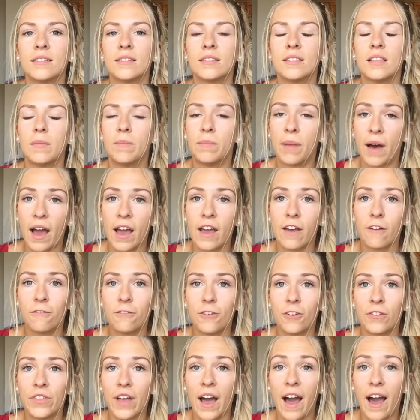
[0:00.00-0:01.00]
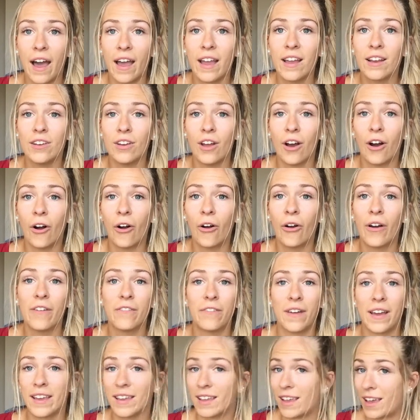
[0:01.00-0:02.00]
to buy a food that I know
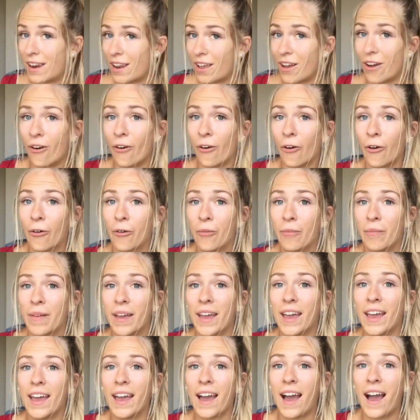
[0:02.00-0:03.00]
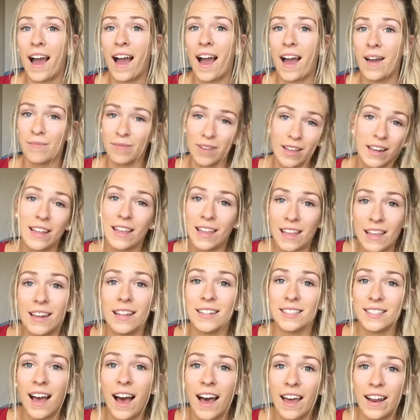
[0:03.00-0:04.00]
if I get it home, I'm gonna eat a
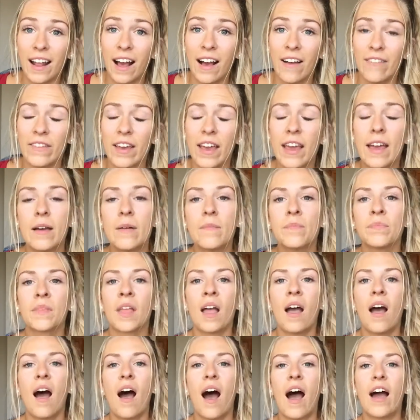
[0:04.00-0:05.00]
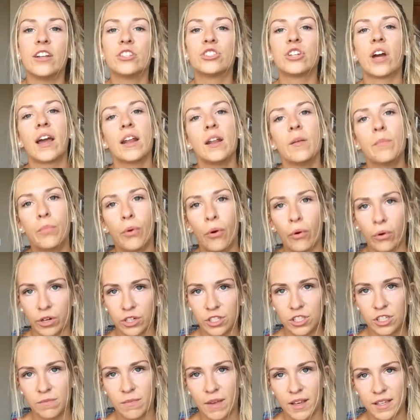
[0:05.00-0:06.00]
ton of it, I try to
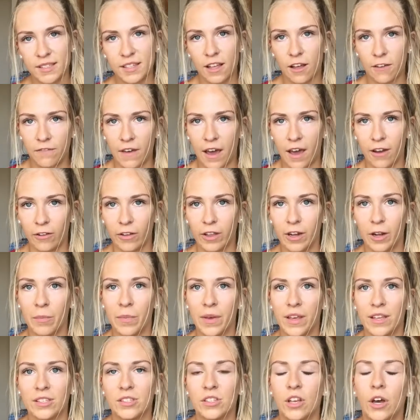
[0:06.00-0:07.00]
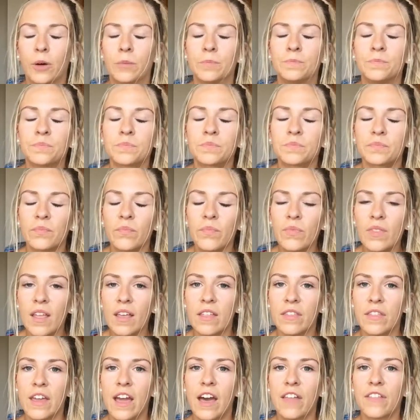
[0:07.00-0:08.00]
portion myself out a little bit. So
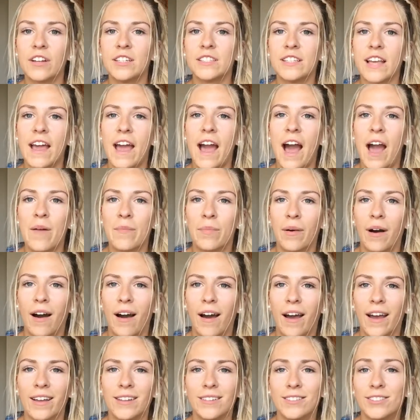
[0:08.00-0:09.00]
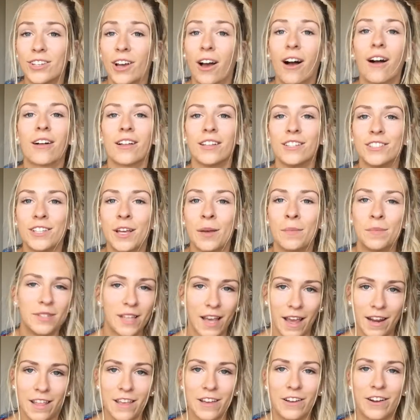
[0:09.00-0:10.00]
the other day I bought chocolate chip
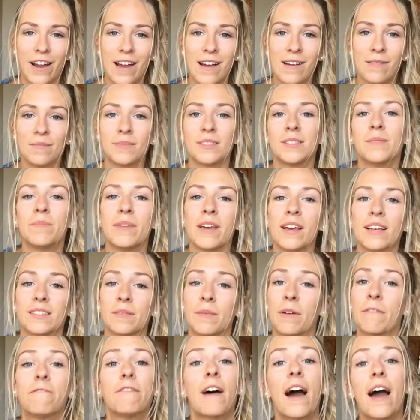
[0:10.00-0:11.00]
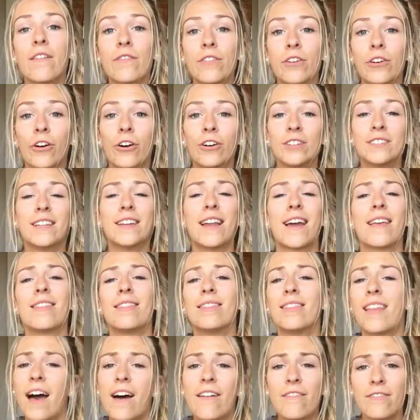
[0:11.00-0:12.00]
Teddy Grahams because I'm a 5-year-old and I
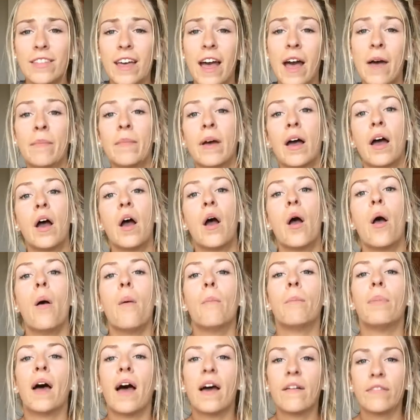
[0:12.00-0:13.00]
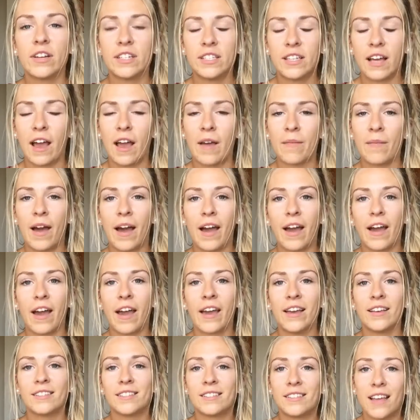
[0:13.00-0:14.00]
love them, but every time
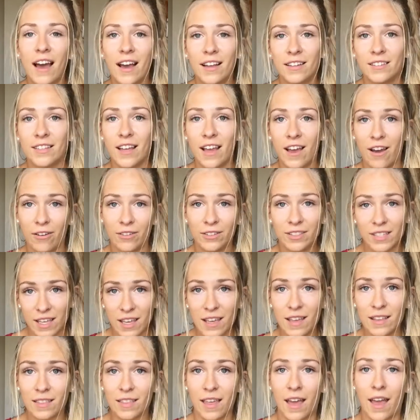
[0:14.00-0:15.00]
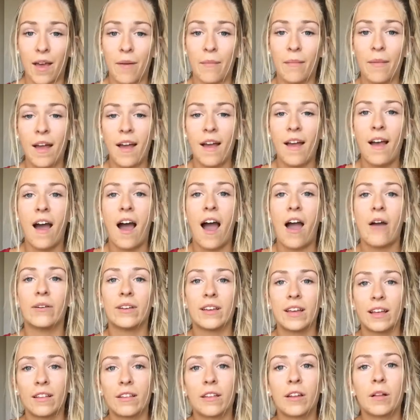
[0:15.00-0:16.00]
I sat down to eat them, I would
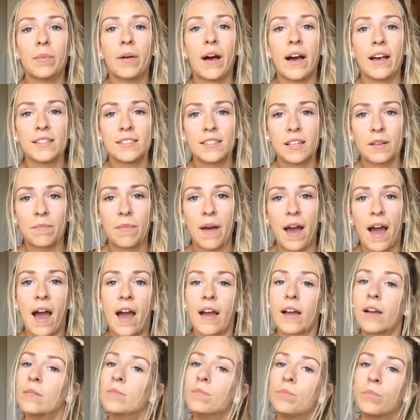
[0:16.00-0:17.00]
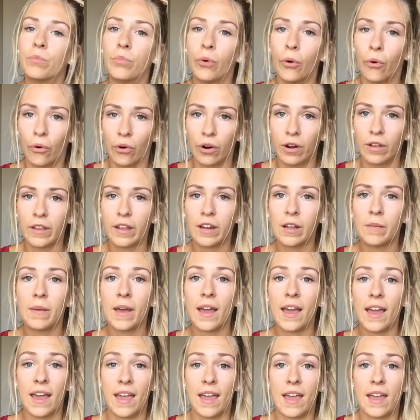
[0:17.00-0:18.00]
get a little plastic bag, pour a little
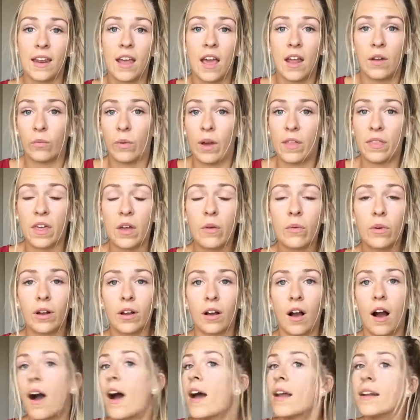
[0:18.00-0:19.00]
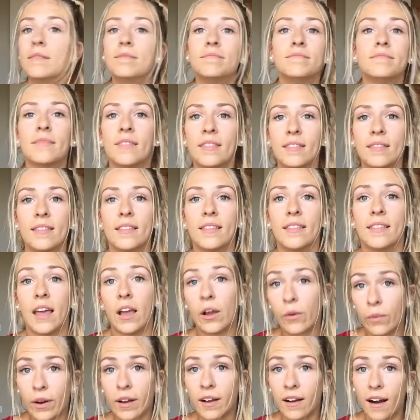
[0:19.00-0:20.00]
bit in, and when they were gone,
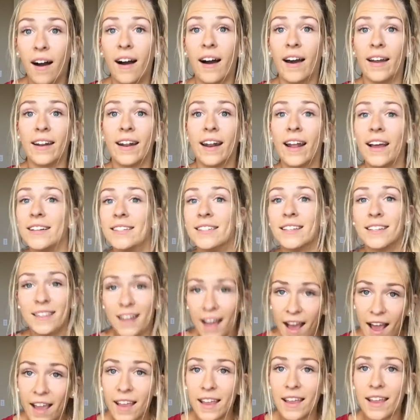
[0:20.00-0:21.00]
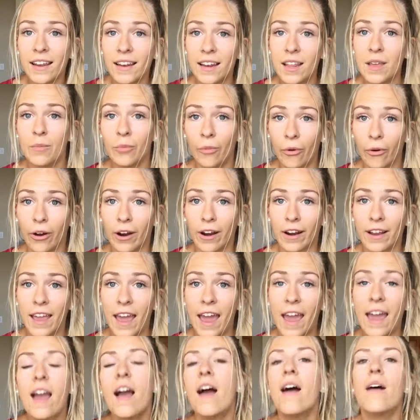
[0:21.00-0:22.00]
and I did not eat any more,
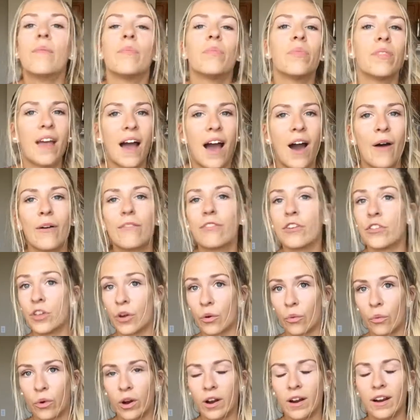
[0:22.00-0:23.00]
okay? However, there